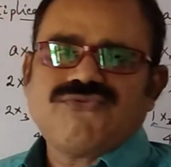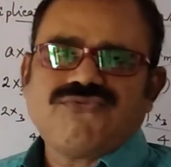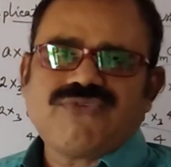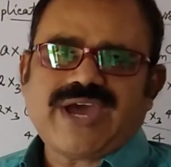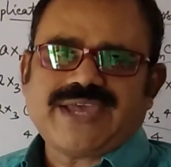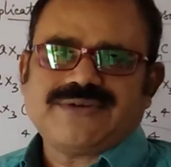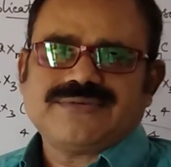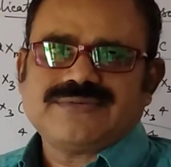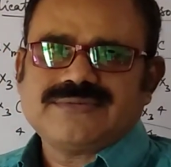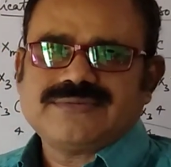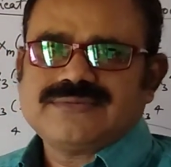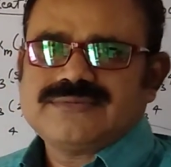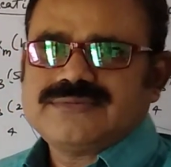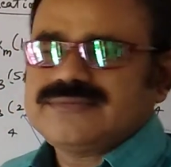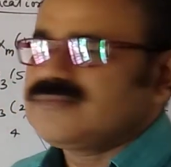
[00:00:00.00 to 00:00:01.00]
5.
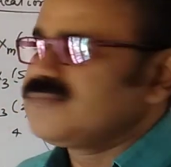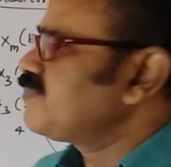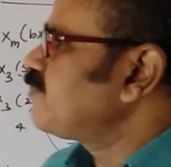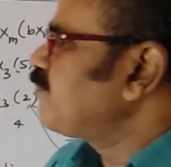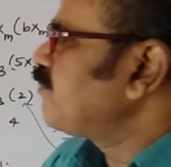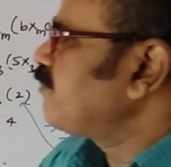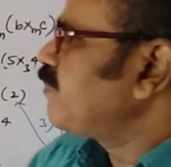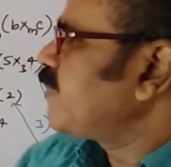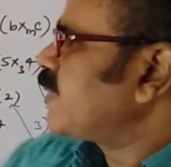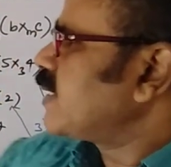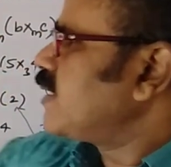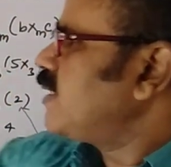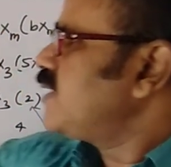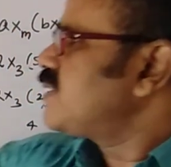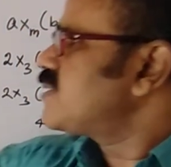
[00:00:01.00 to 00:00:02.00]

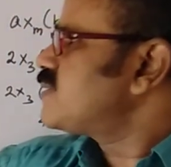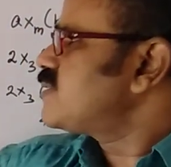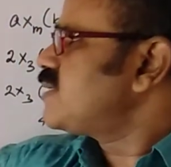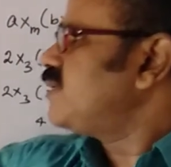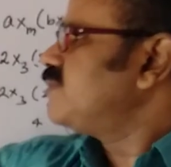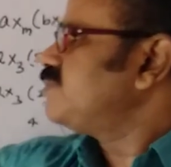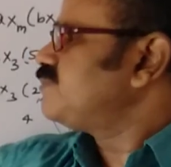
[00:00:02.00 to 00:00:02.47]
Let us see.